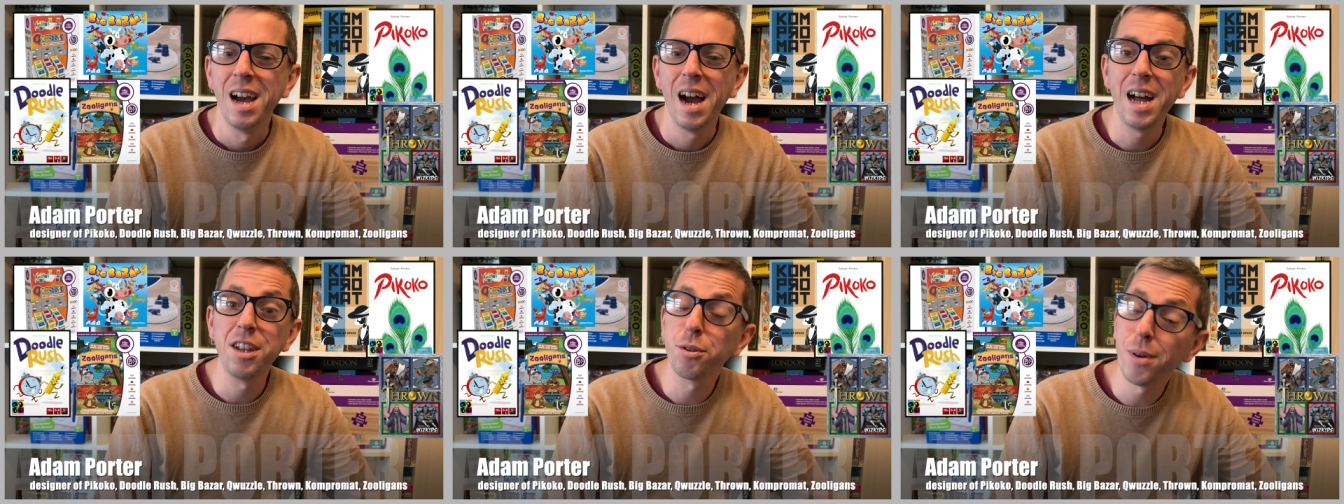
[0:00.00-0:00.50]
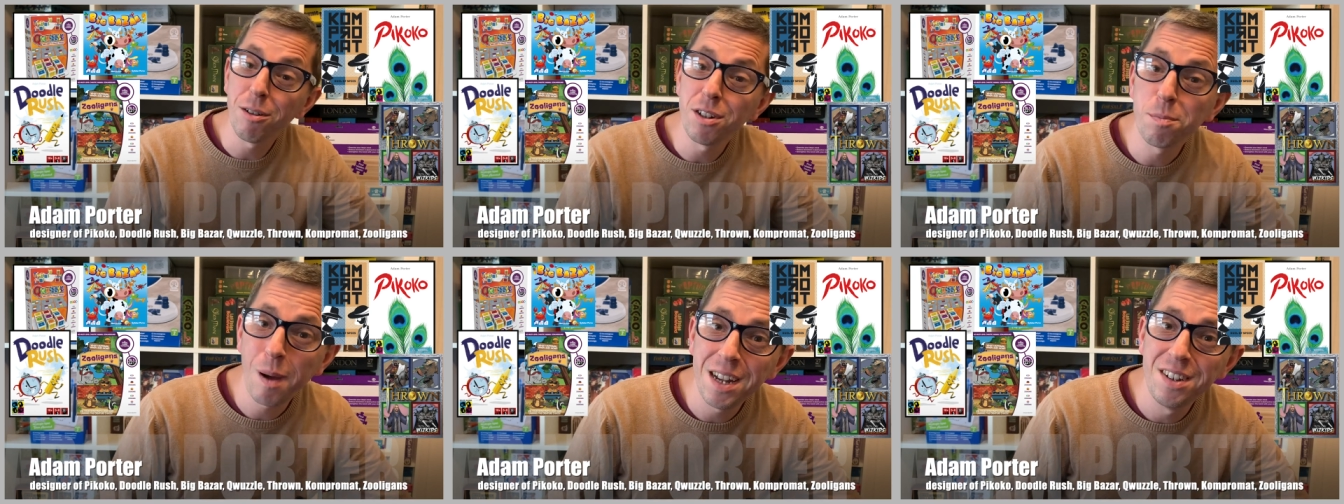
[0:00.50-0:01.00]
And throughout
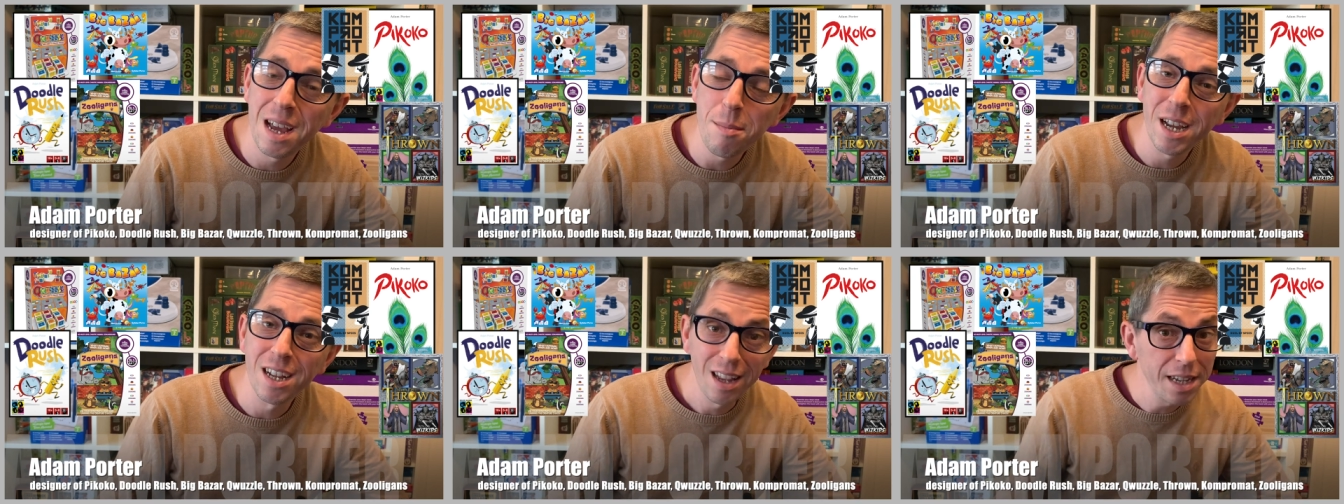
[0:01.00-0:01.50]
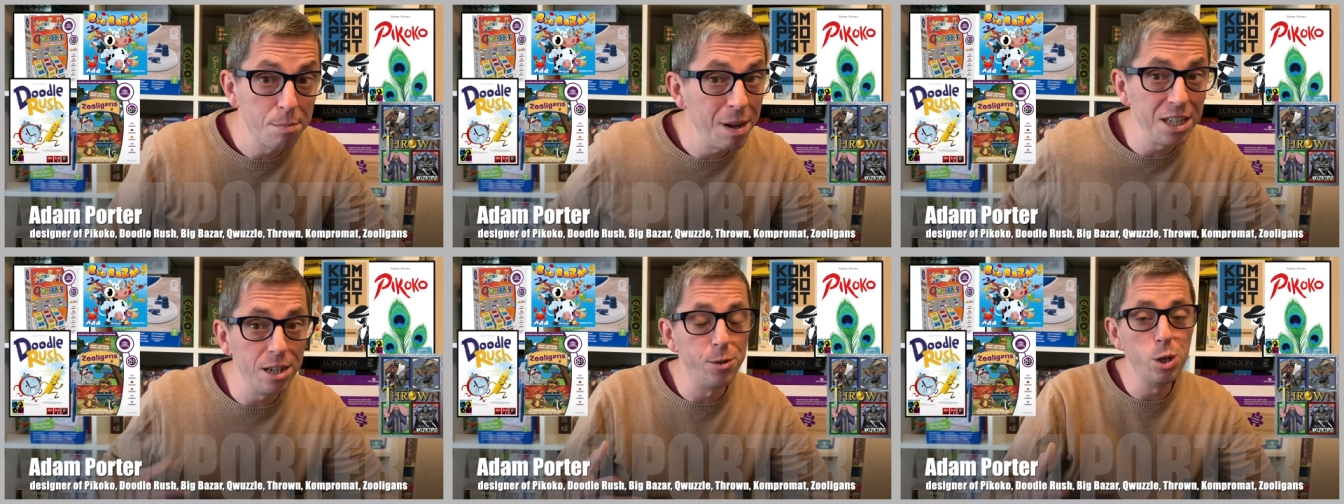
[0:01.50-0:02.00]
this pandemic, like
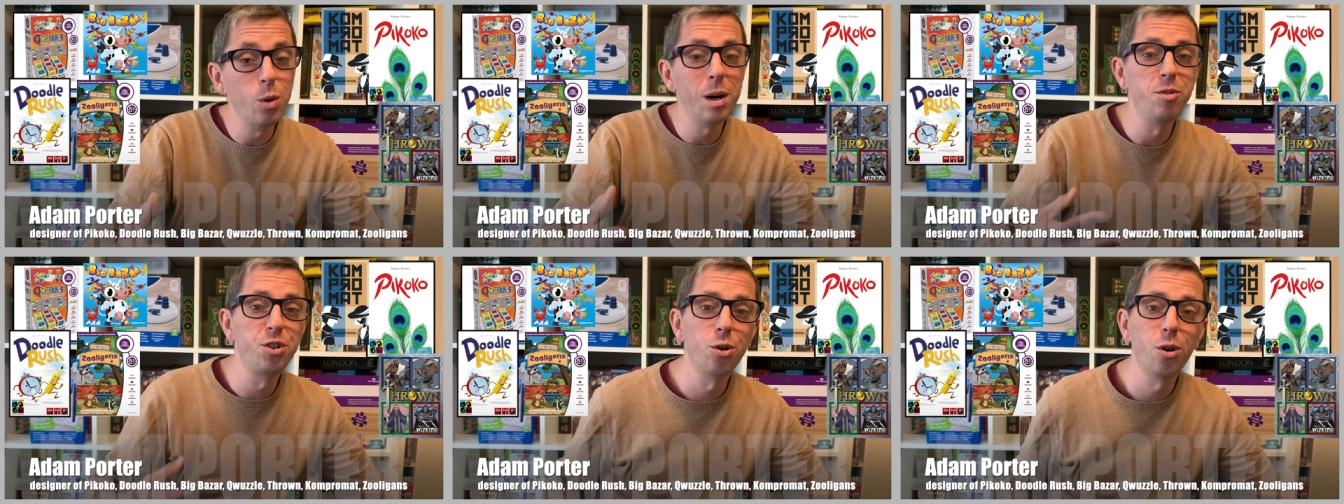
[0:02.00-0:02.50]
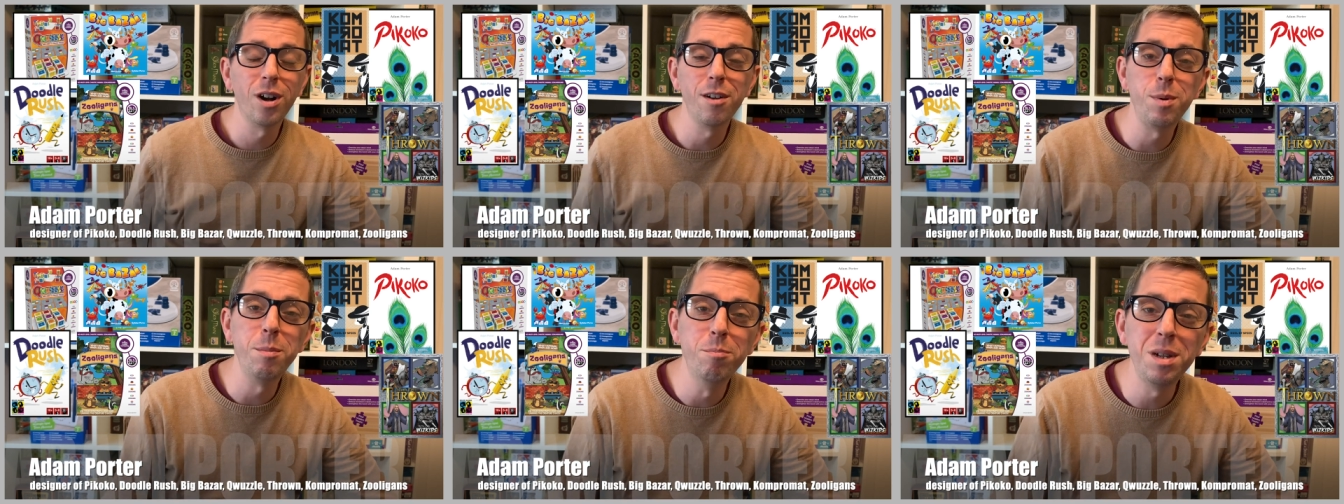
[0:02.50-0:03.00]
many of you, I'm sure,
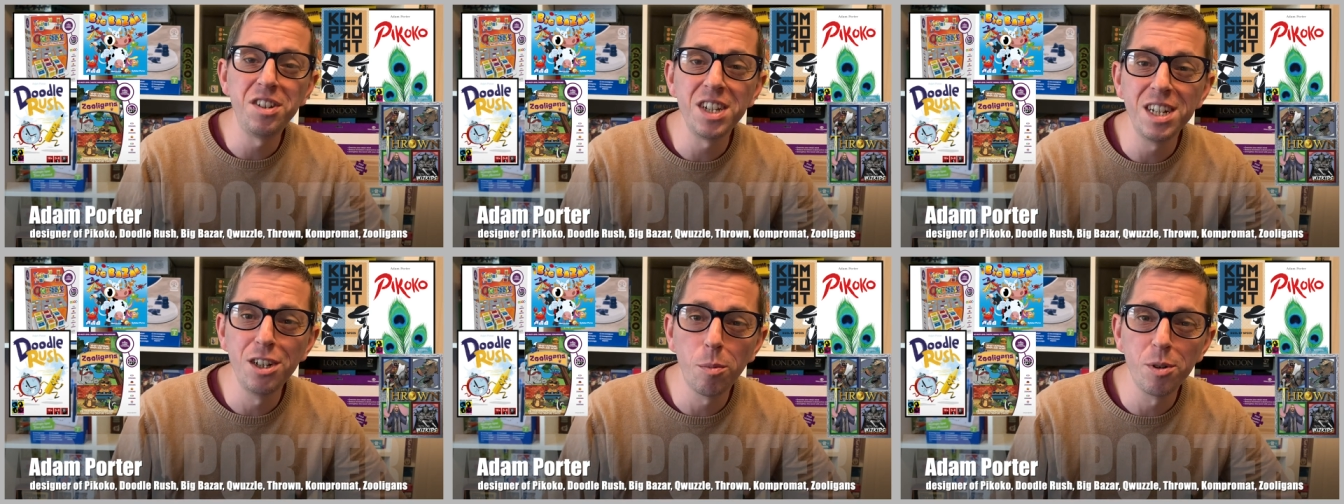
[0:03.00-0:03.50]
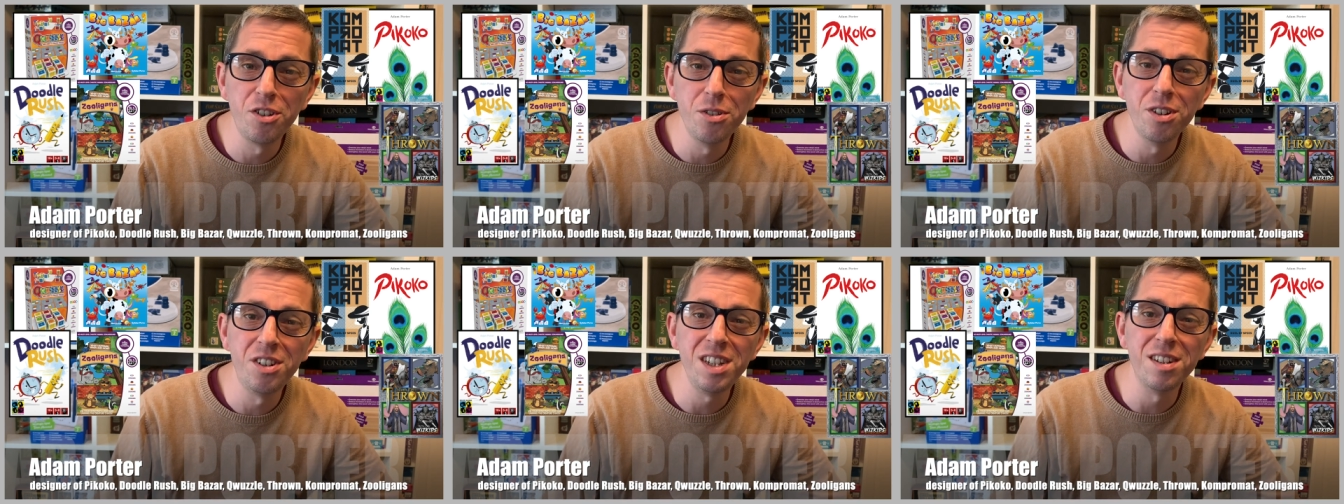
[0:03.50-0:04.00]
I've been missing the
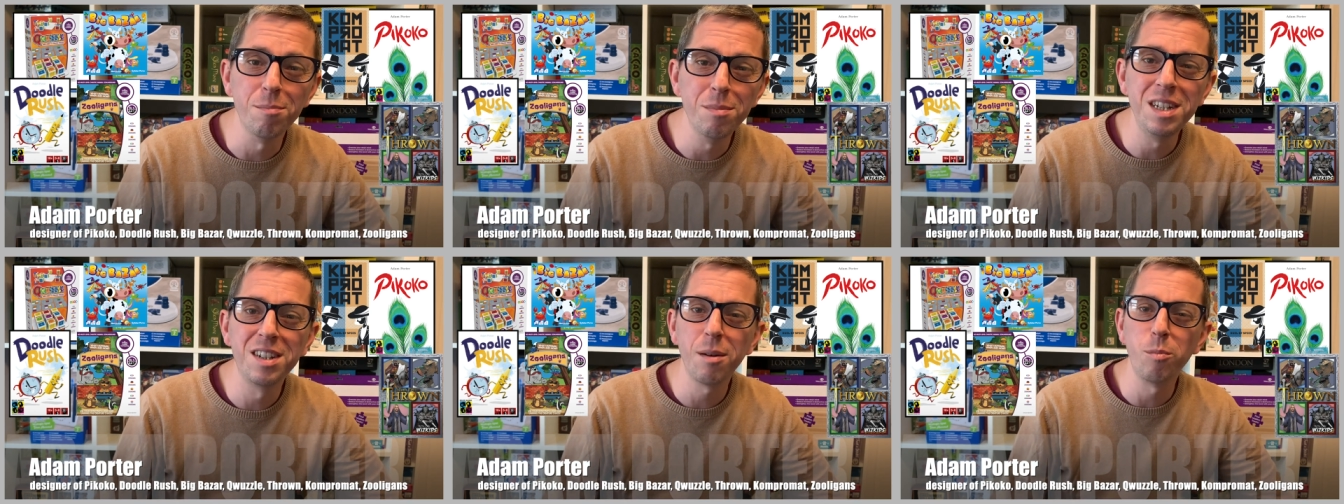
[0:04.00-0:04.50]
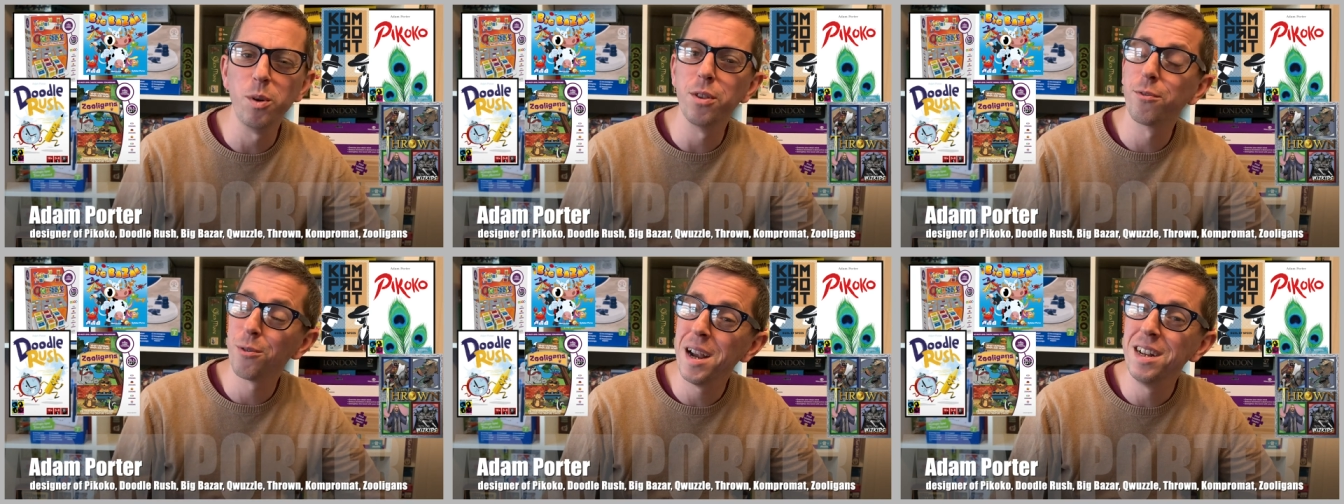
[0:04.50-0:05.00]
opportunity to meet up
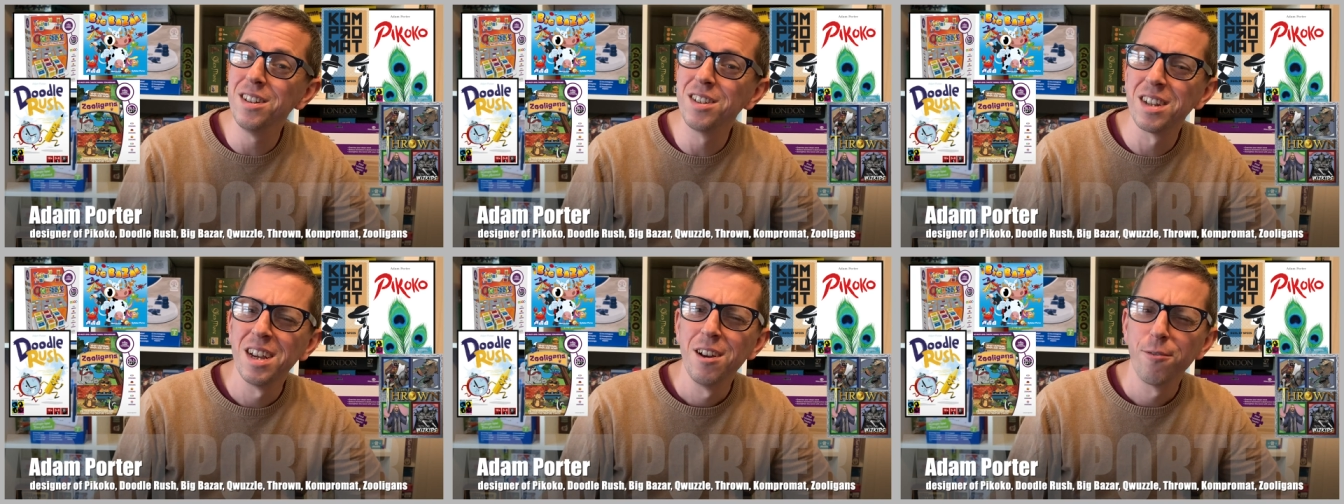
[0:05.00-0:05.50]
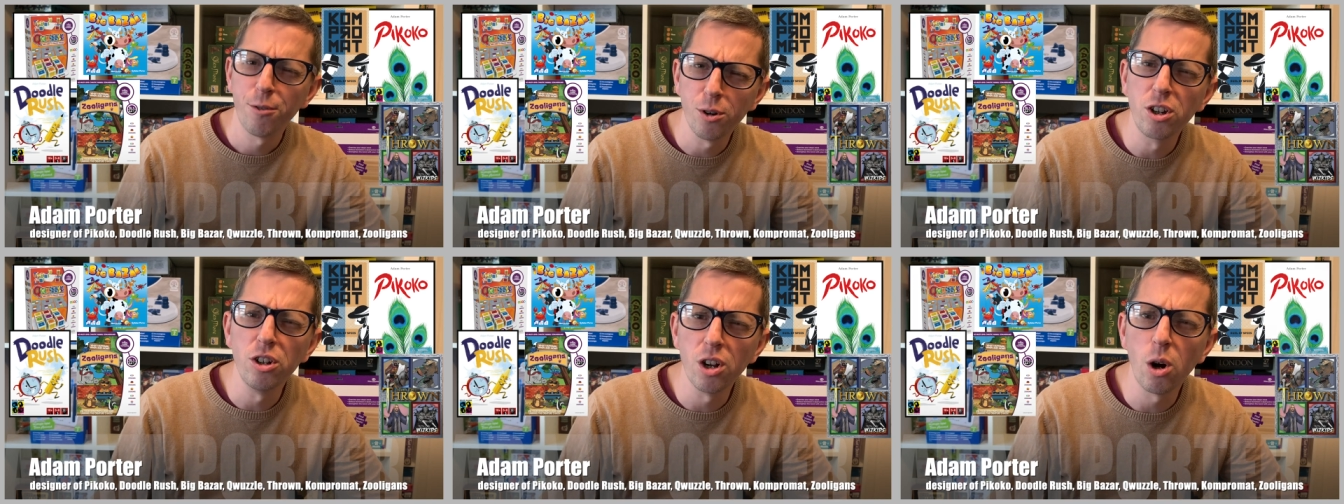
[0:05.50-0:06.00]
with friends for a
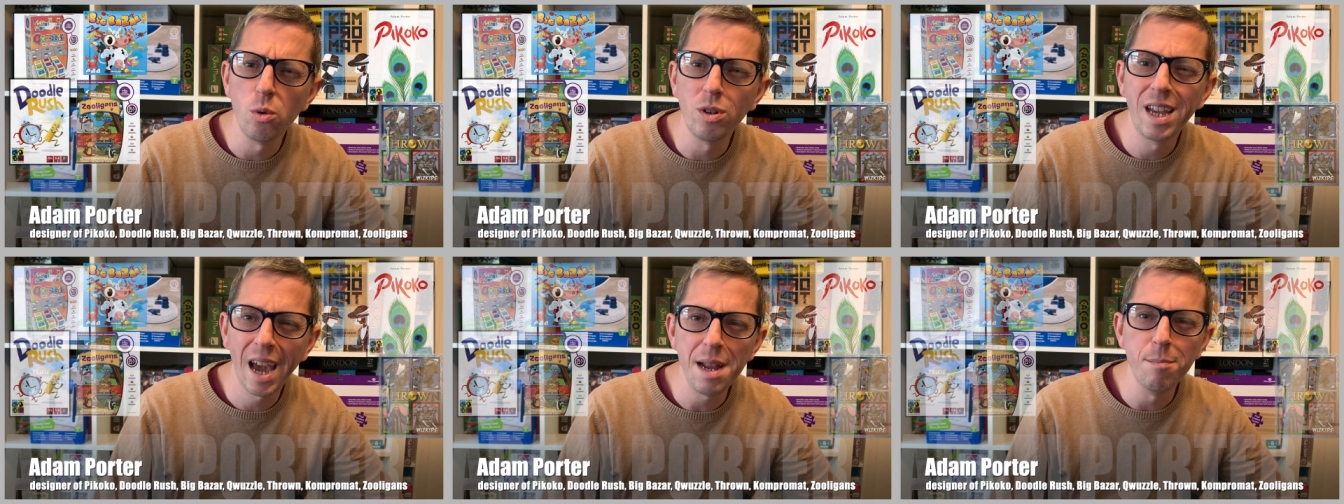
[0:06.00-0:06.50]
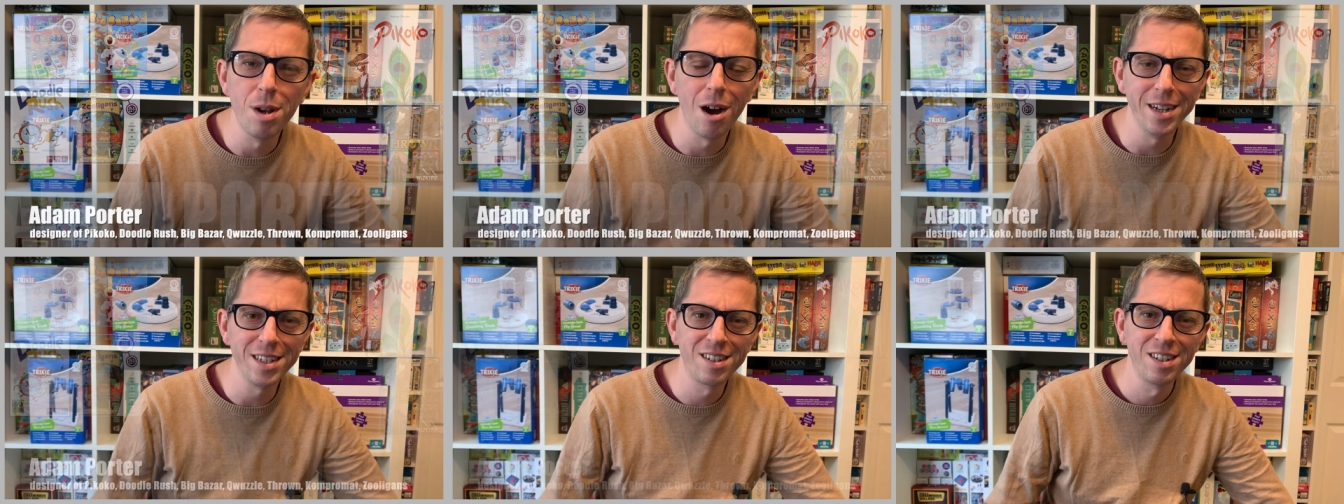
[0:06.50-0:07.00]
good old game
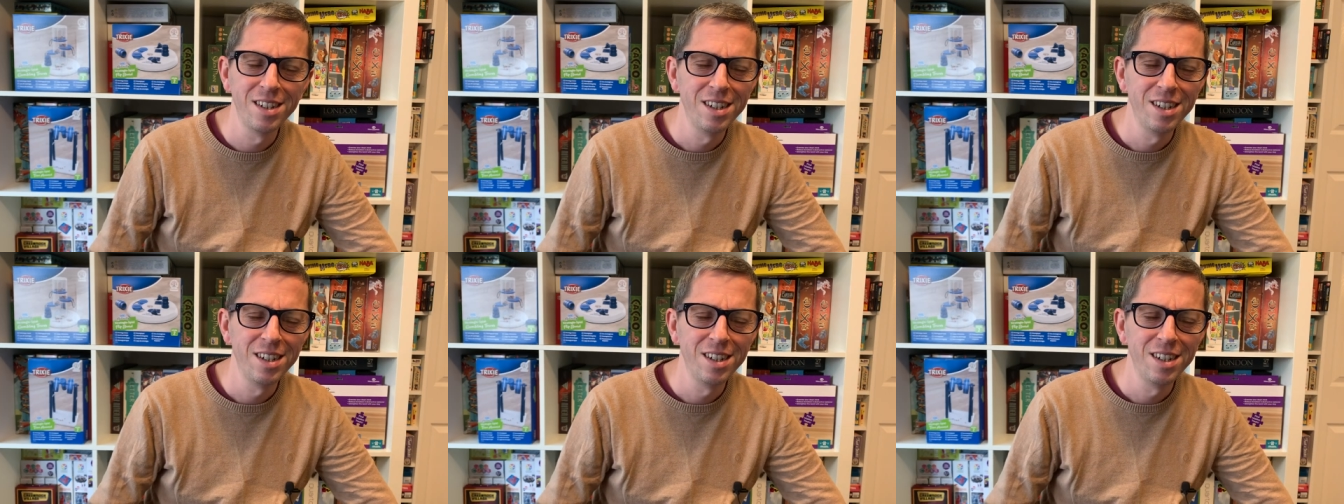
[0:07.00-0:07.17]
night.